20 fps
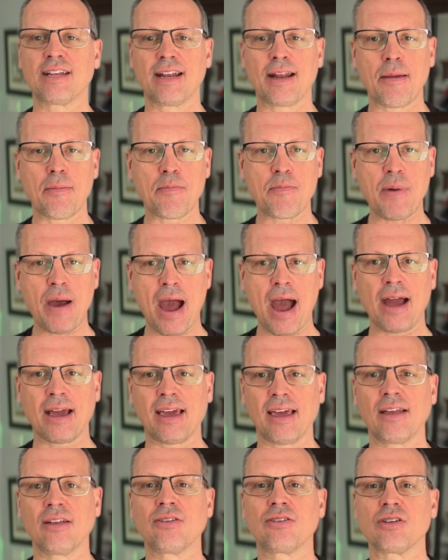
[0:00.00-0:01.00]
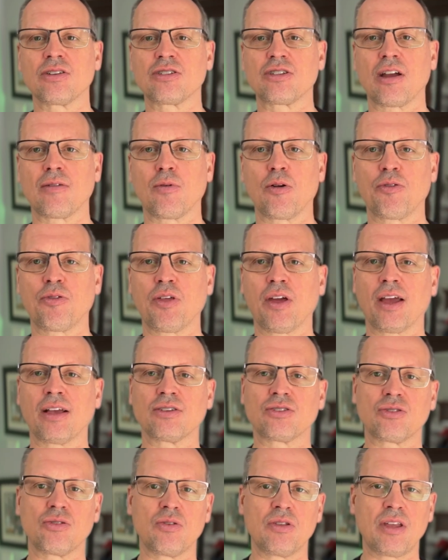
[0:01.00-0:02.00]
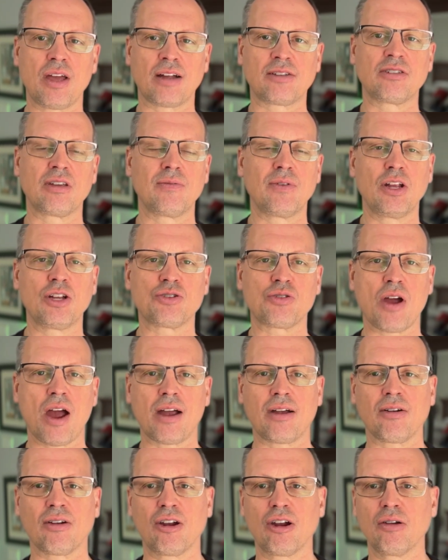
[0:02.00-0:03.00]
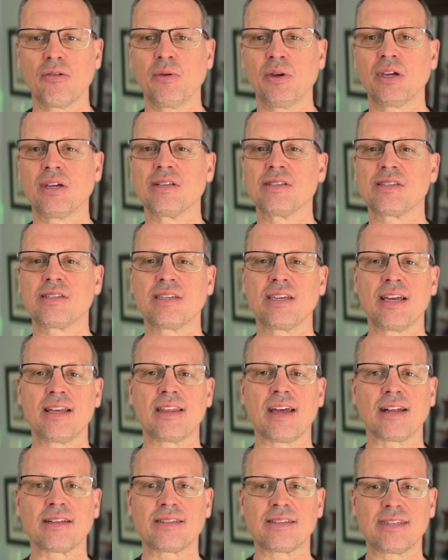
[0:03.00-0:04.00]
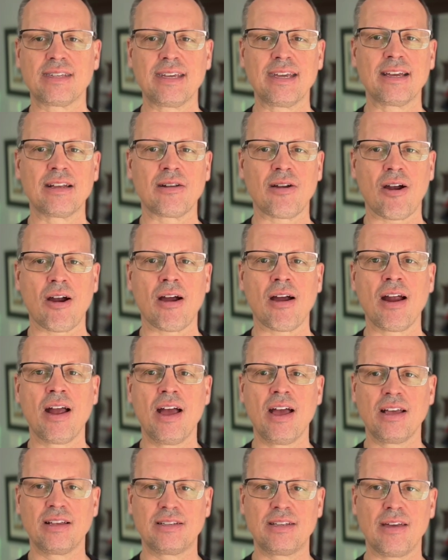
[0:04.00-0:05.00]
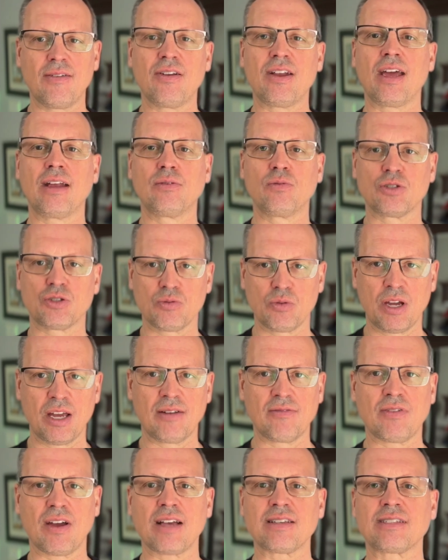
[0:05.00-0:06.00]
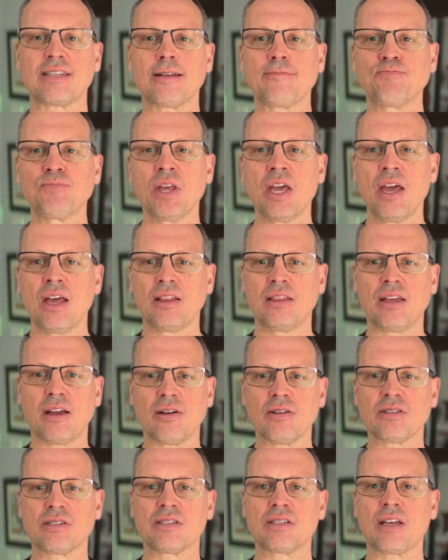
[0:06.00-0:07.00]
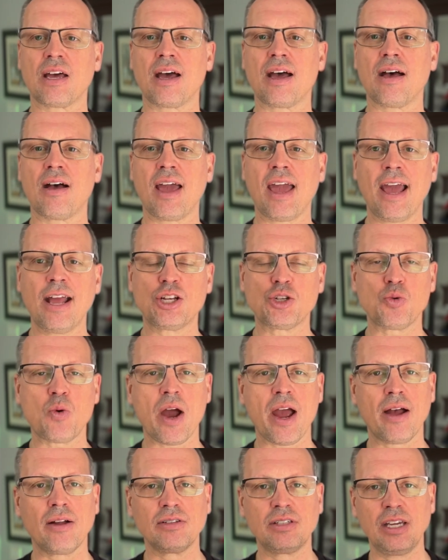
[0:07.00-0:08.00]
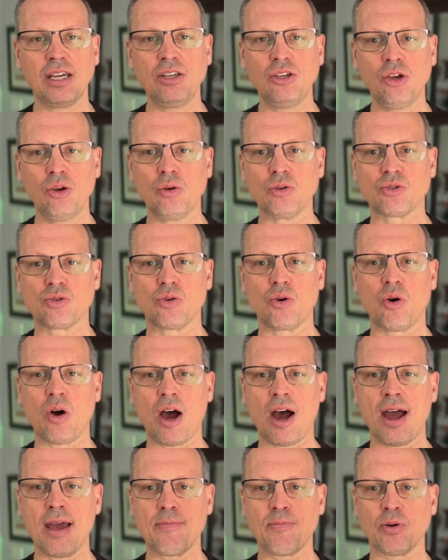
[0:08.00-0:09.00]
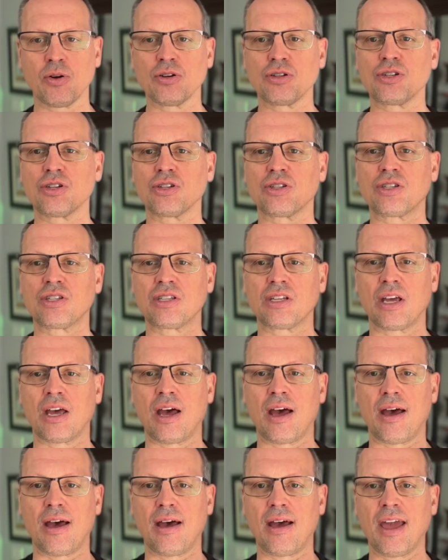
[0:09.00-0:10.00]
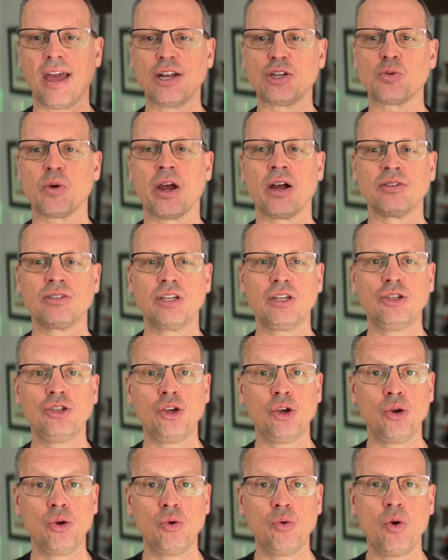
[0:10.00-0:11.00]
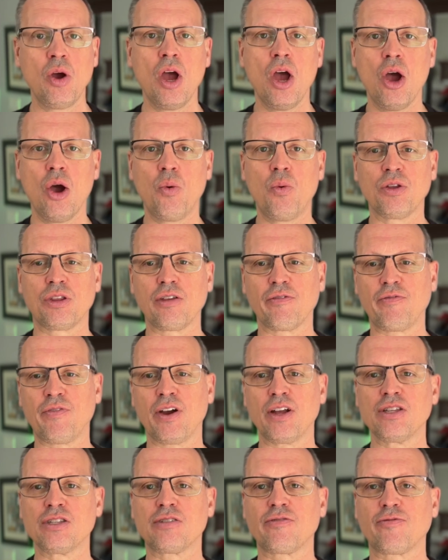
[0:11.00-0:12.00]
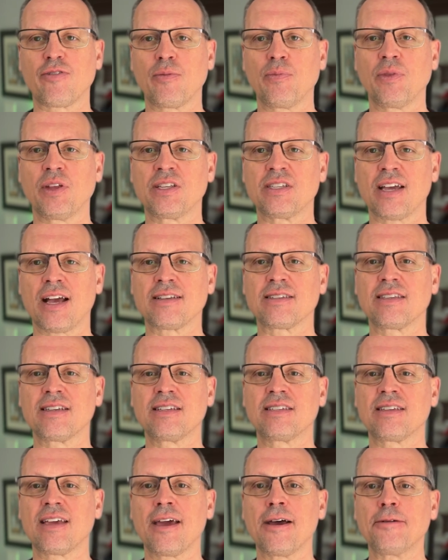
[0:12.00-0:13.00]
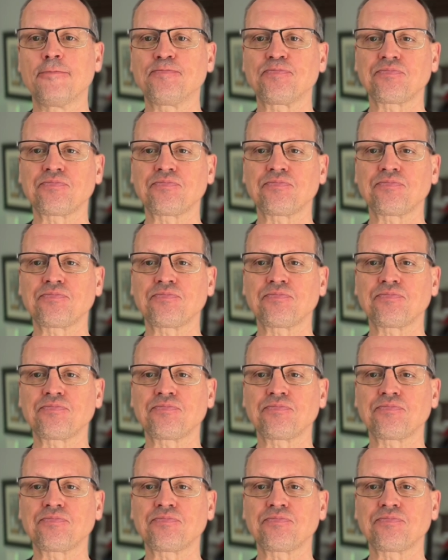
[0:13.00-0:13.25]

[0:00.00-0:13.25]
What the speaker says: it back into several things. So in the activity tracker here, we can see that CNR dividend was reinvested. There's HYLDU. So I purchased HYLDU with the funds from the Tesla sale,